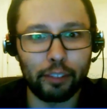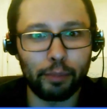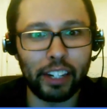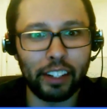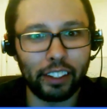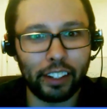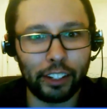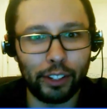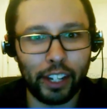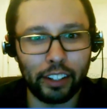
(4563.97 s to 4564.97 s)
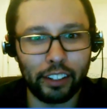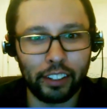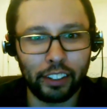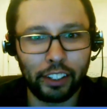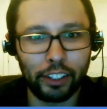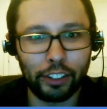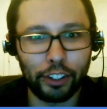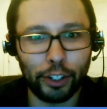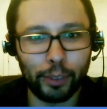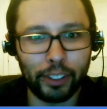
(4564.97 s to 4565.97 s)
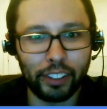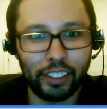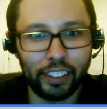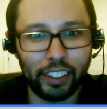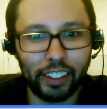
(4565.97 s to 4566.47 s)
of meaning and how you can't determine